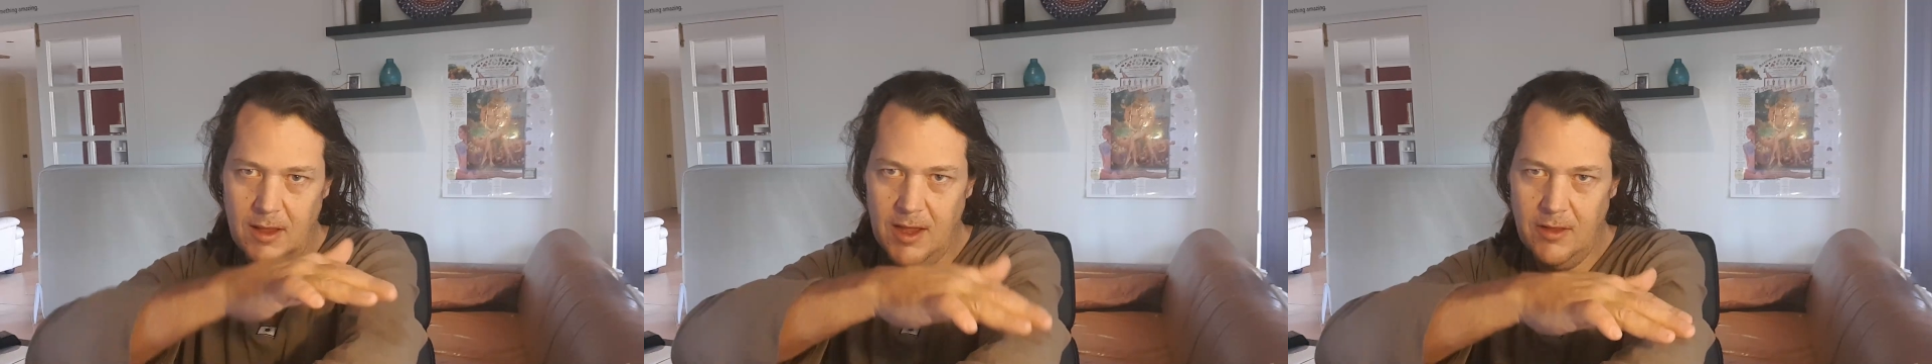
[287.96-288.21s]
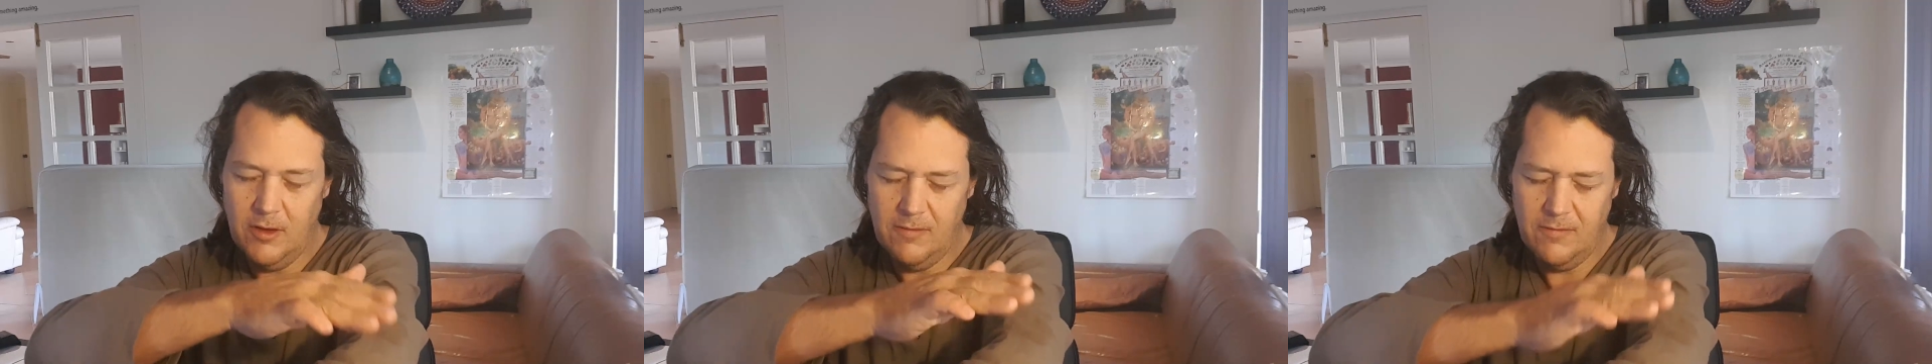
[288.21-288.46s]

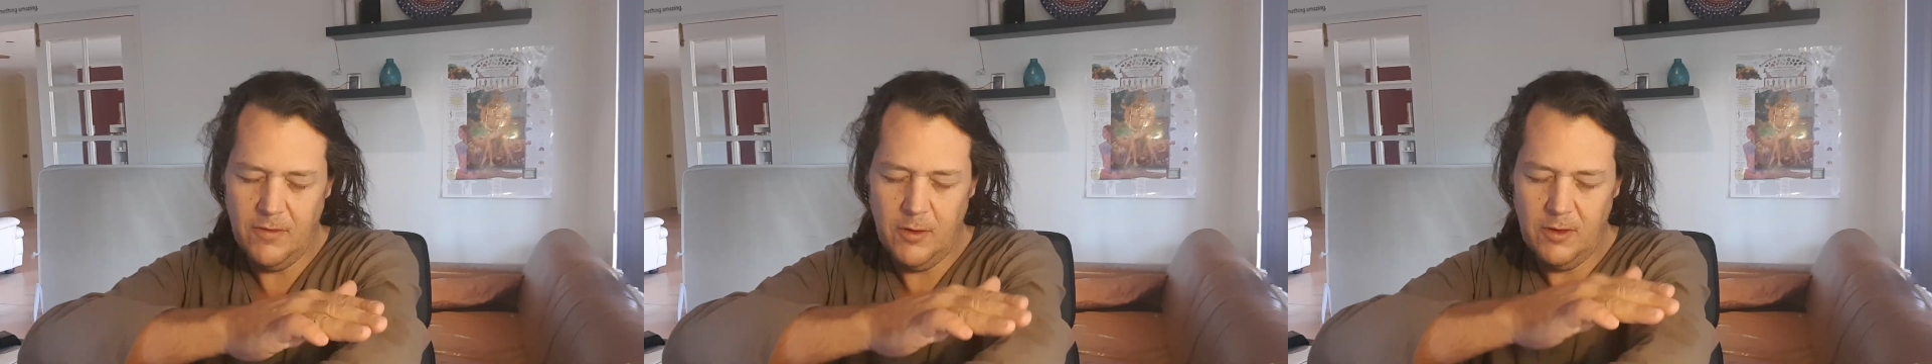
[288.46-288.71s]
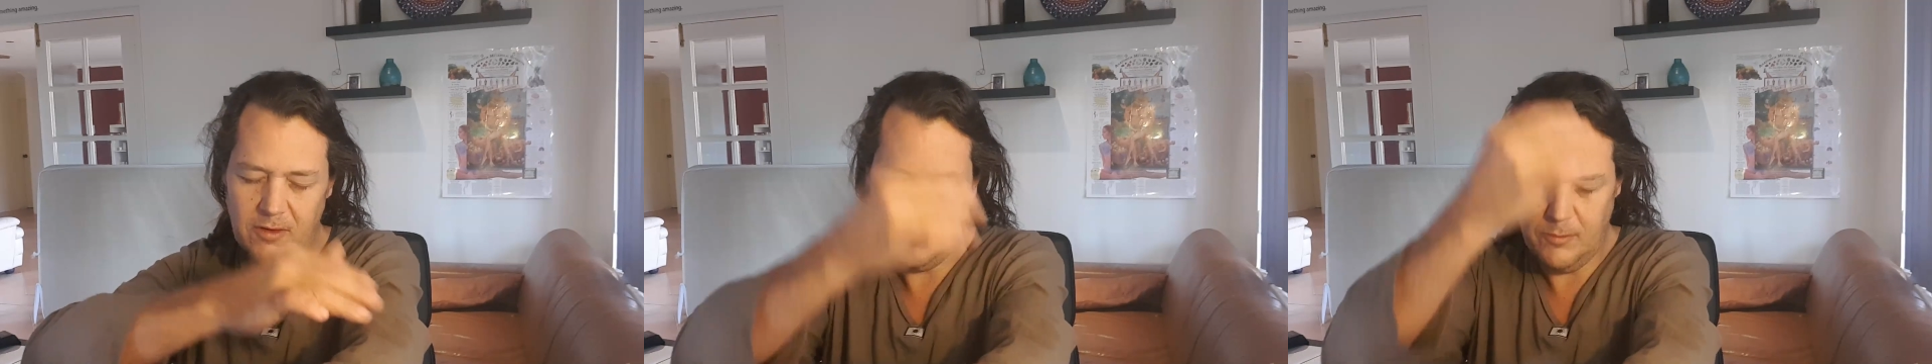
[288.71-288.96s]
And you can
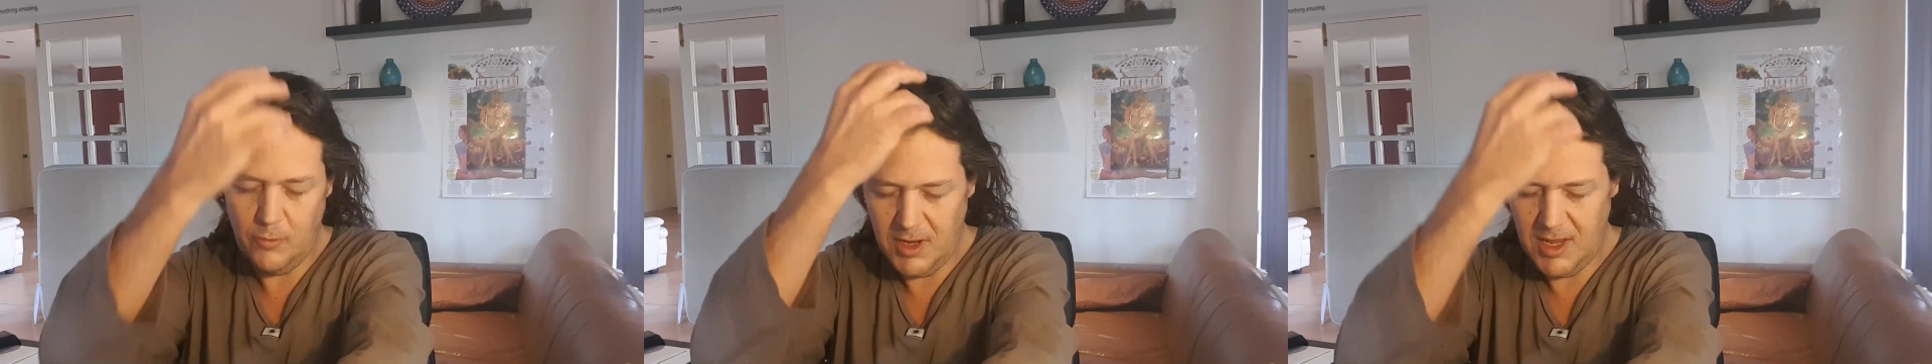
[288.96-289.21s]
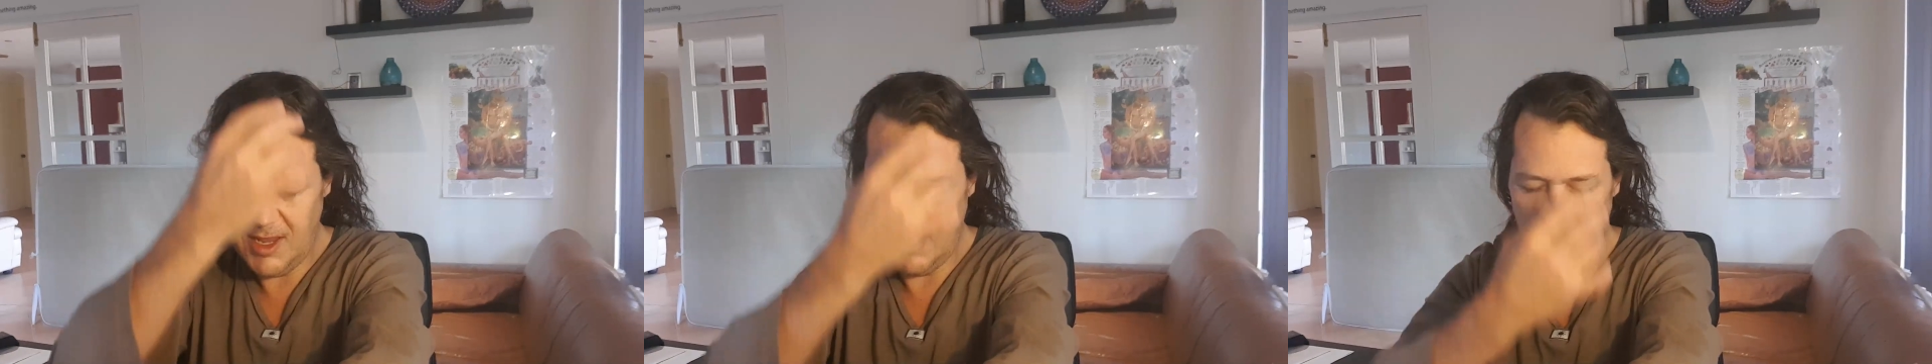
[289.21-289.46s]
focus on
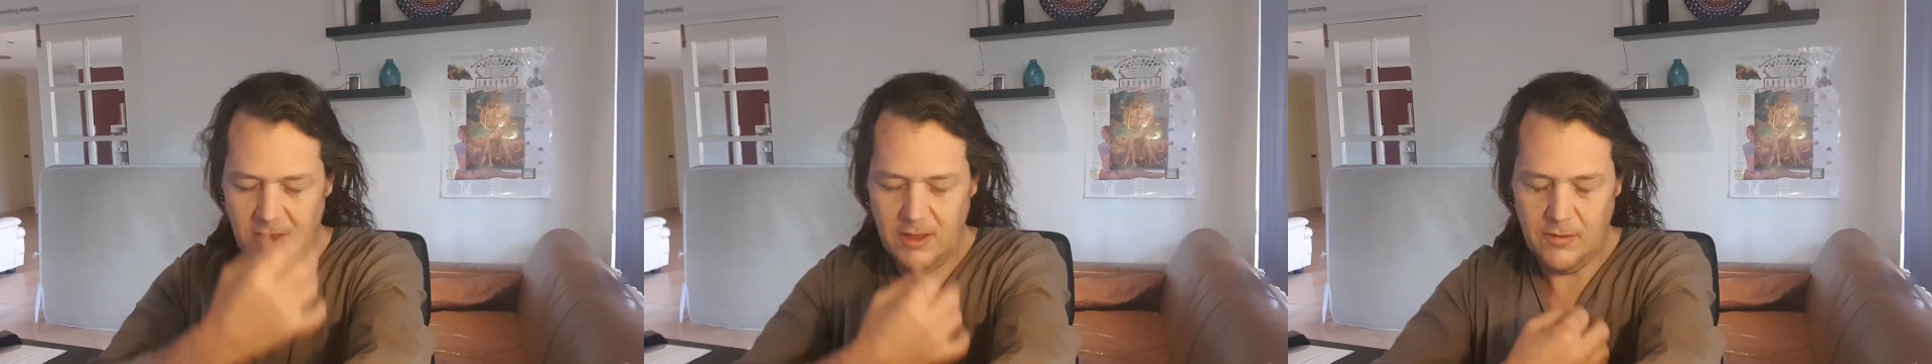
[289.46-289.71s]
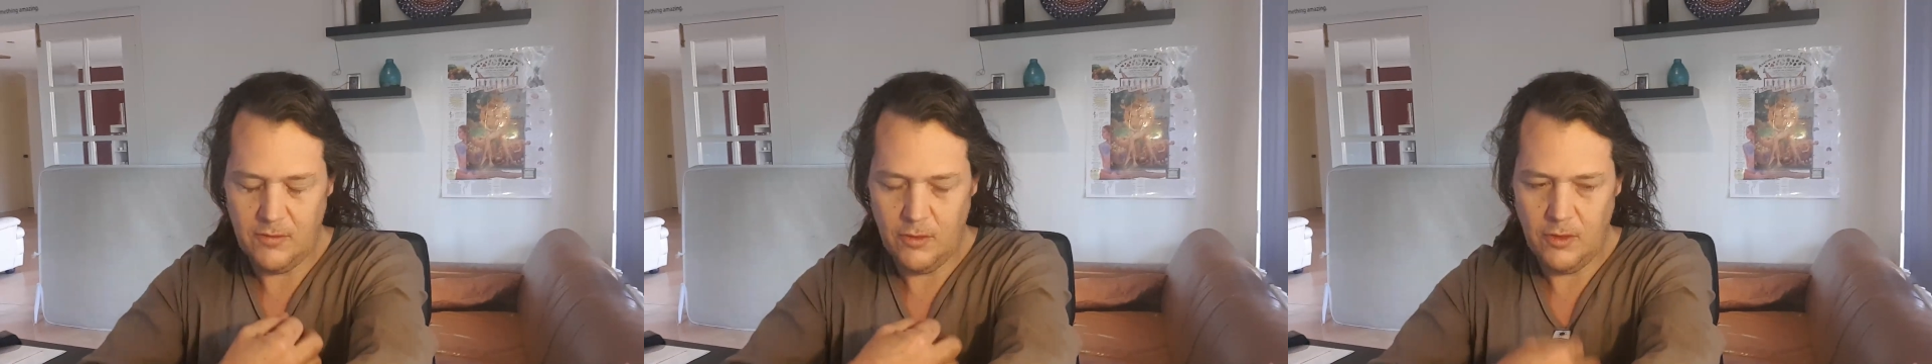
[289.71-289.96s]
bringing energy
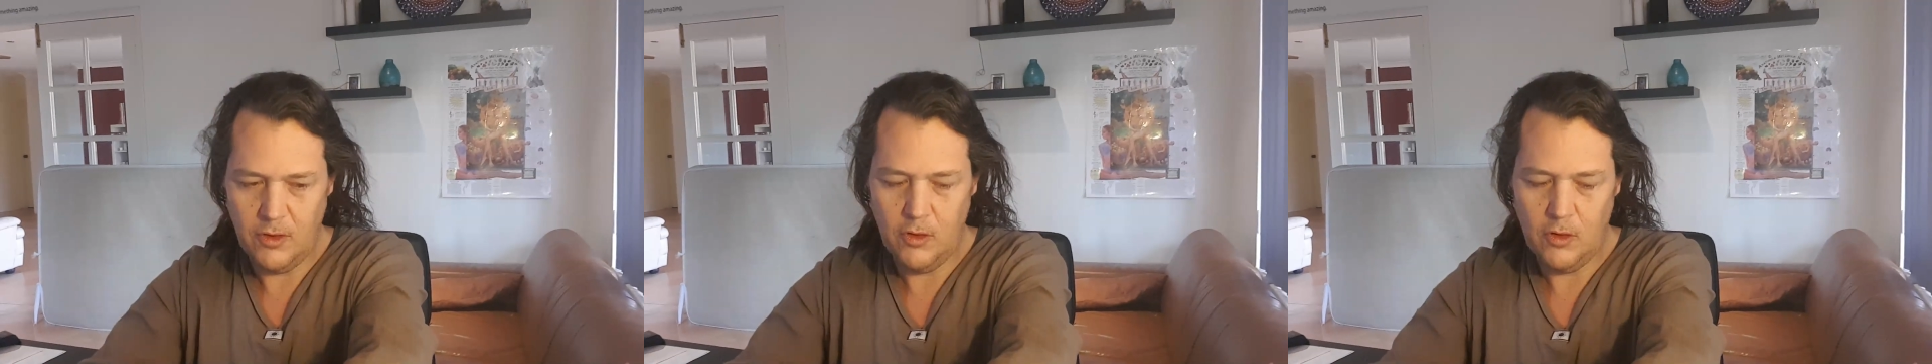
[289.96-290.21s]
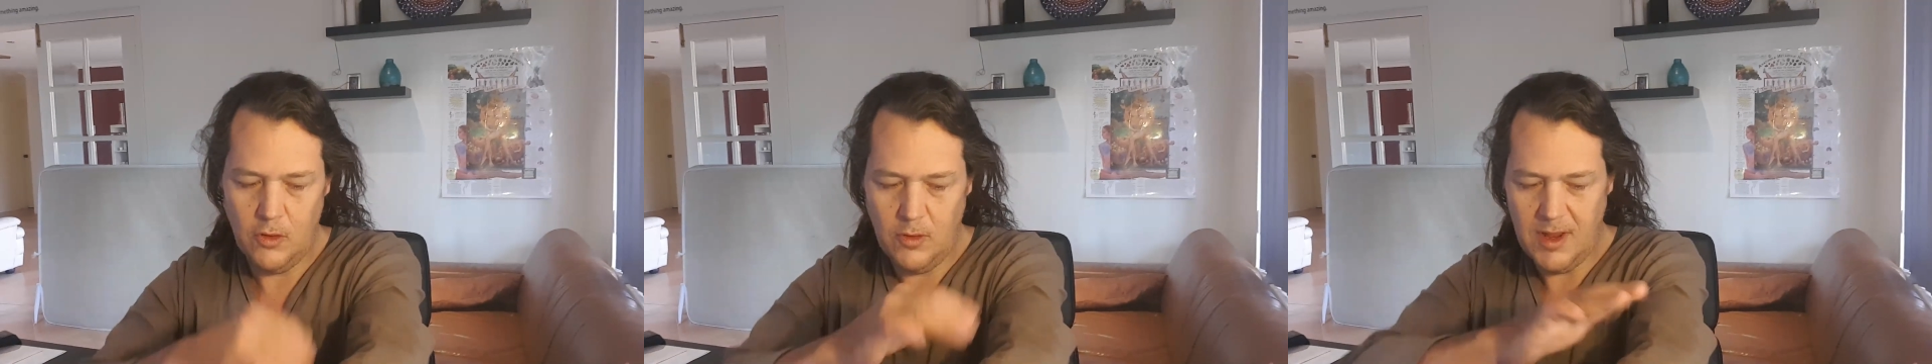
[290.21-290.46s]
through
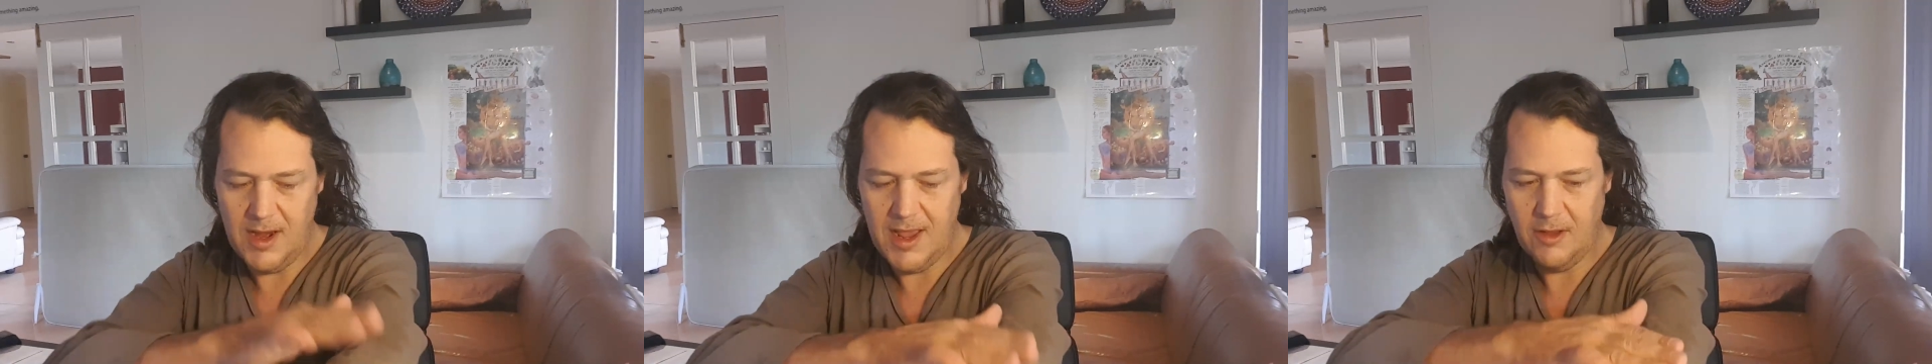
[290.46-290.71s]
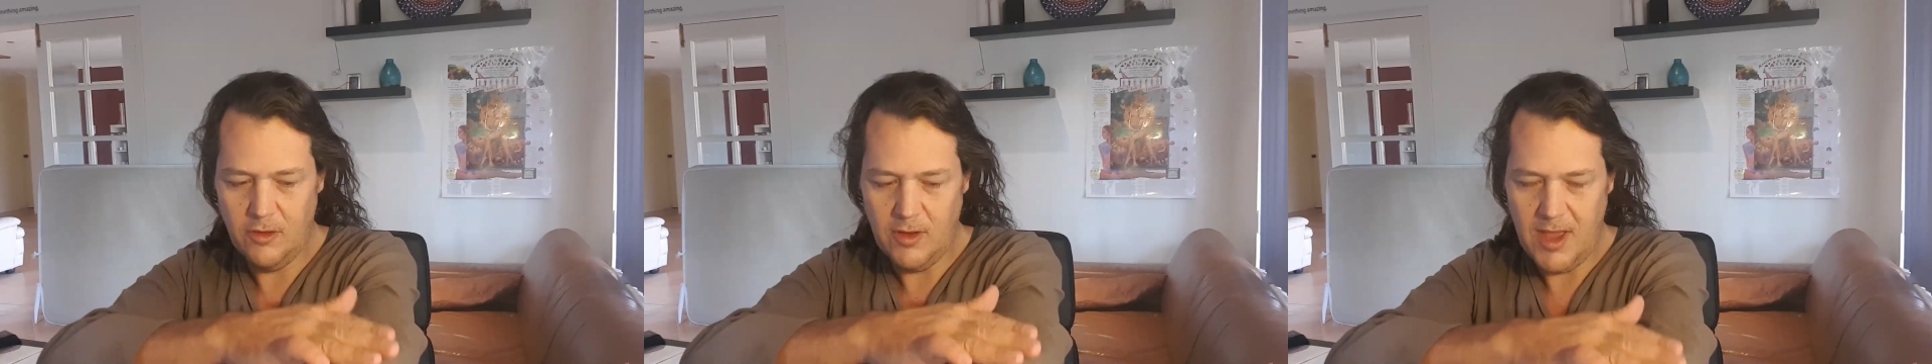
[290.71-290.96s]
you and
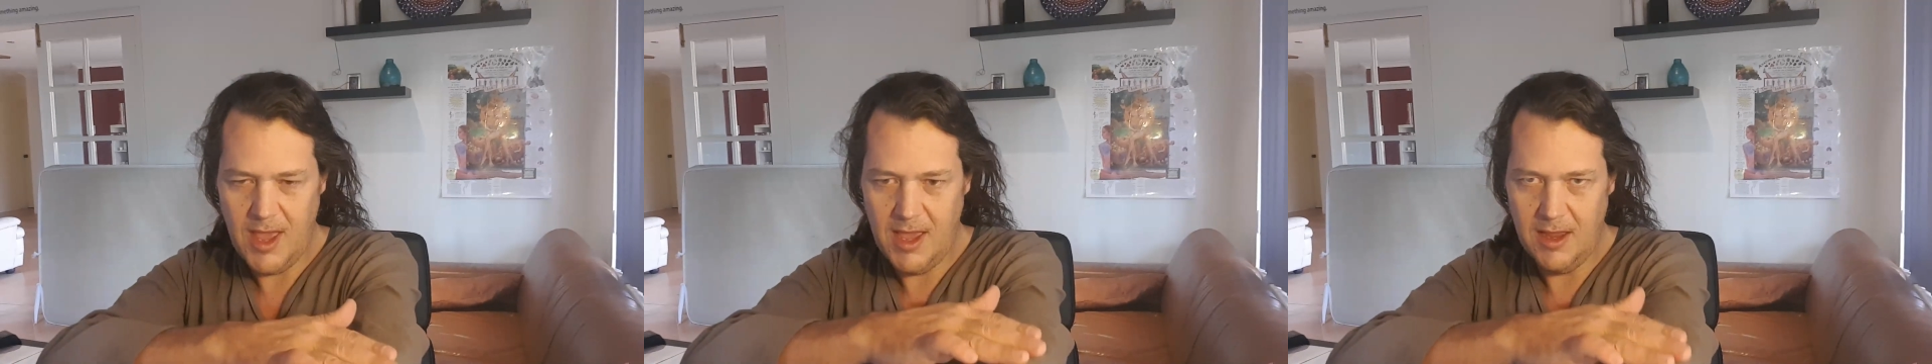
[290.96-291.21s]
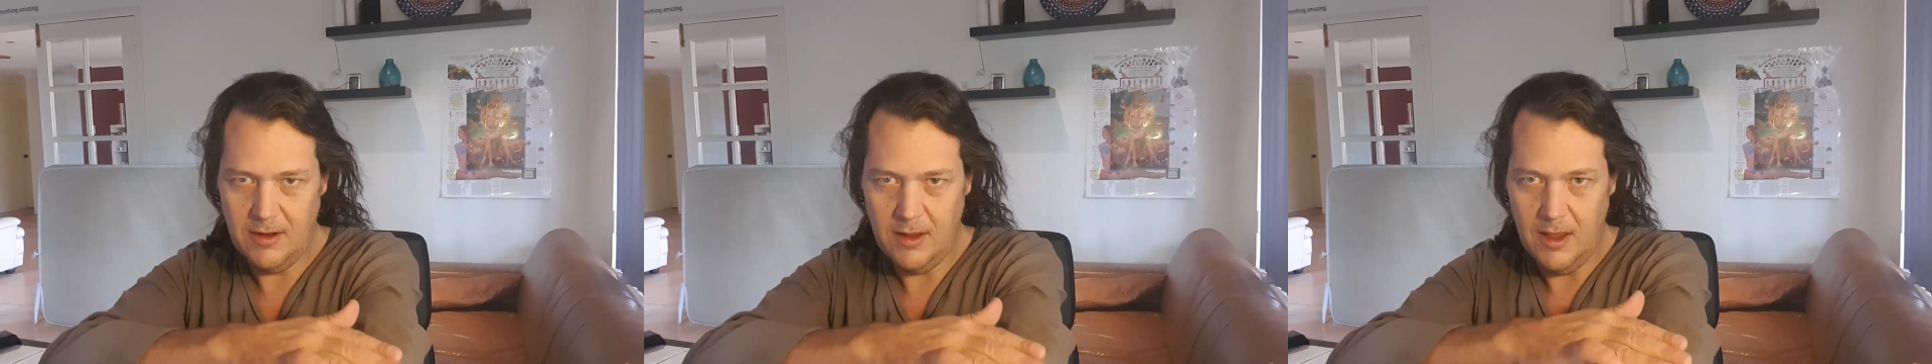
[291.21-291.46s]
out your
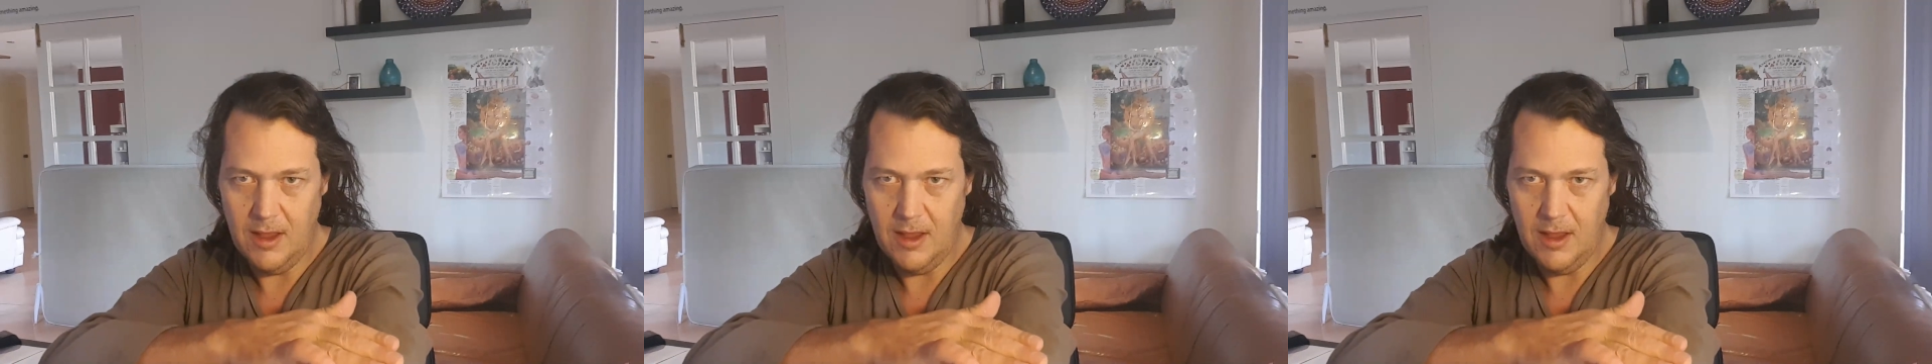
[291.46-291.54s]
hand.